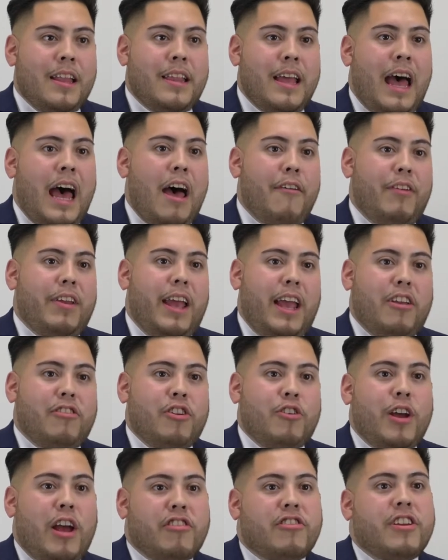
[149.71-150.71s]
to have an
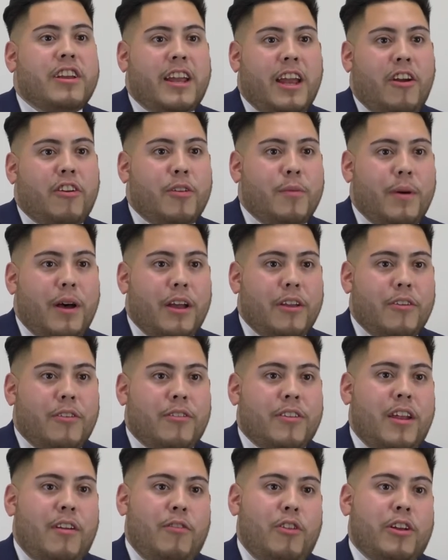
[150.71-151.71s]
agent who actually cares about you
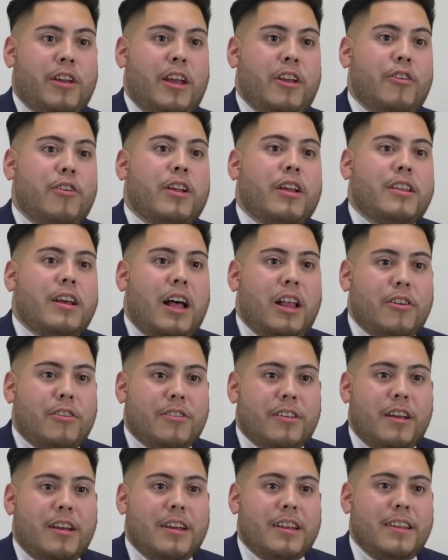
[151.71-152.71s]
instead of looking at you as a dollar
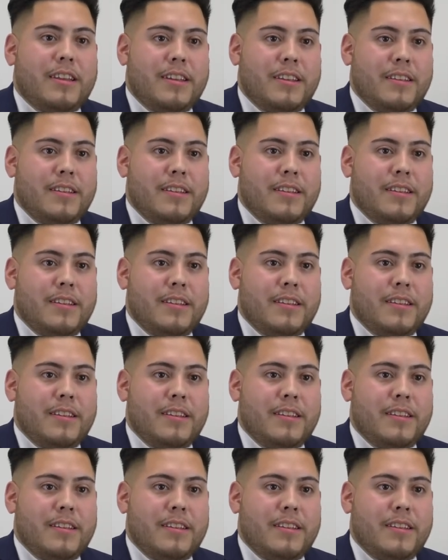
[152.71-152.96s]
sign.